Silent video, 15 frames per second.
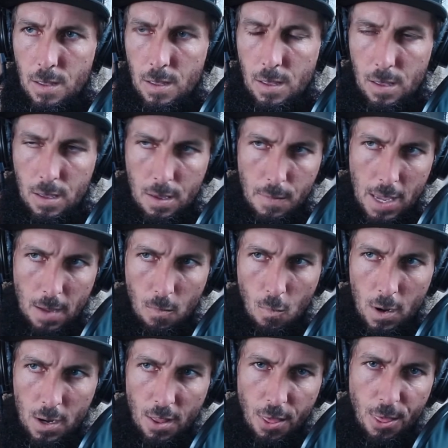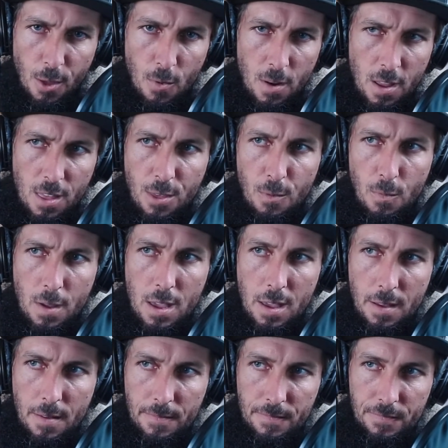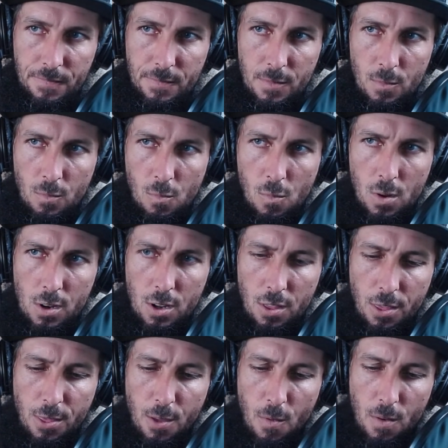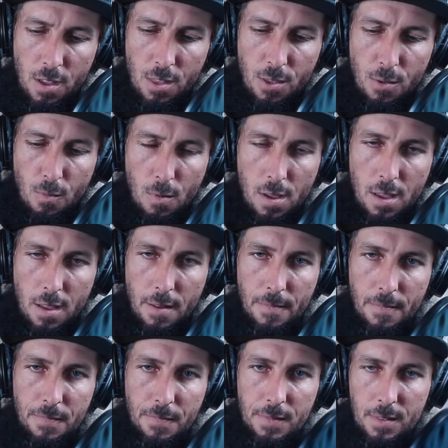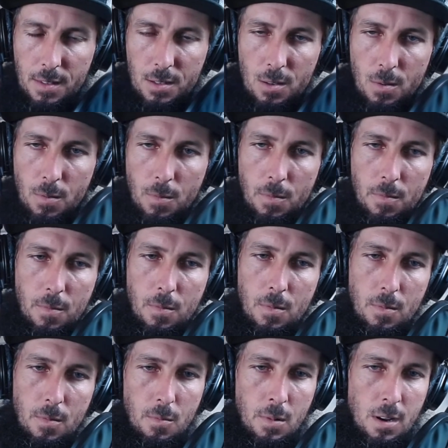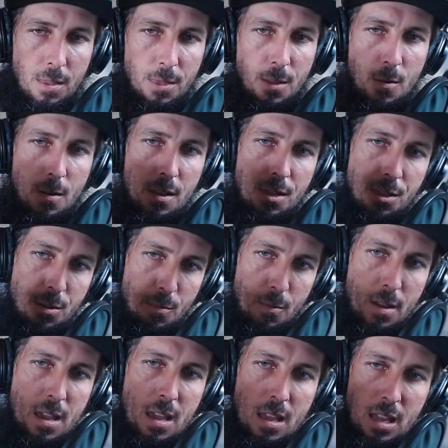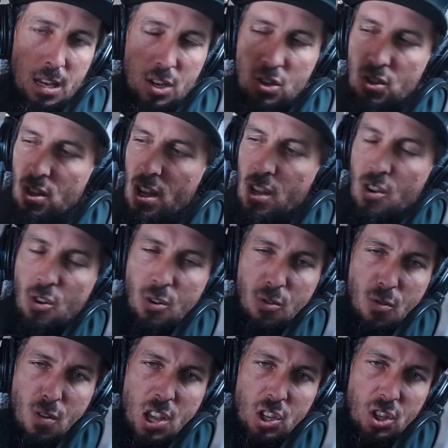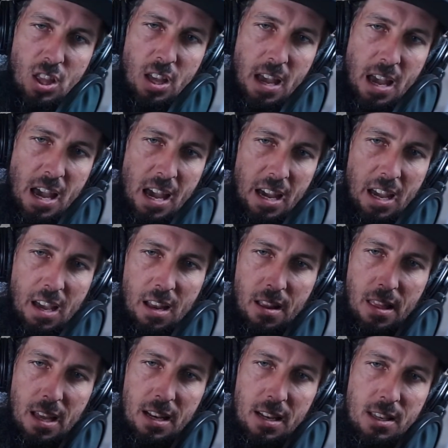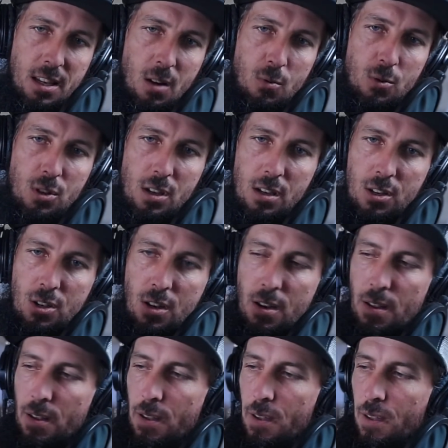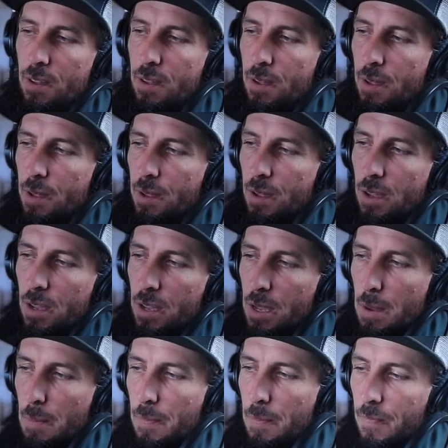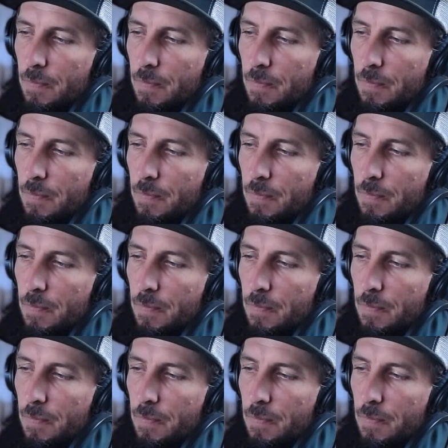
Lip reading: can make it 1 to 33. 1 to 33. So 1 to 33, and just increase the heck out of that dosage. And